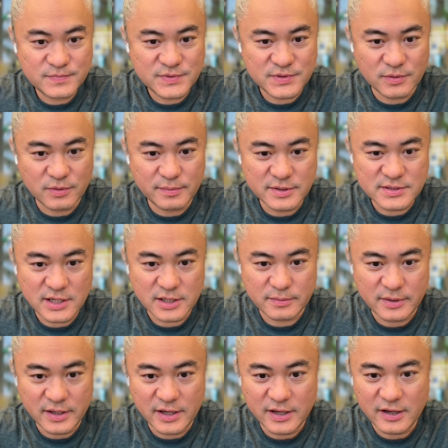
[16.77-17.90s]
So we've been talking
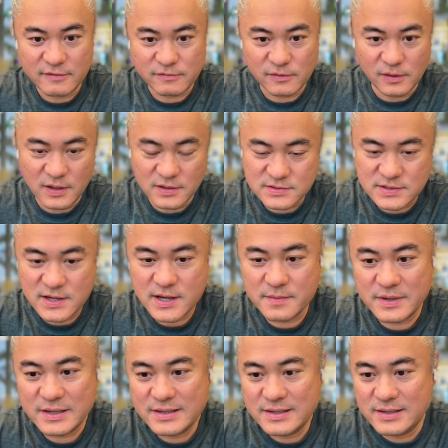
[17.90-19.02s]
about AI for a long
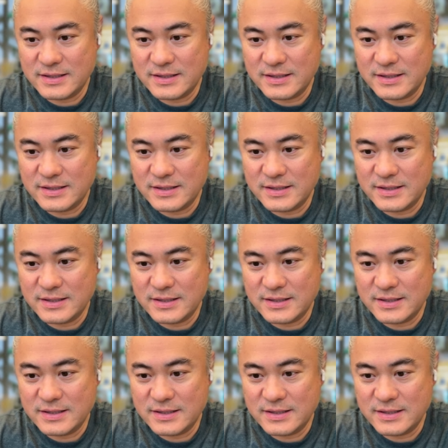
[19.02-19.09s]
time.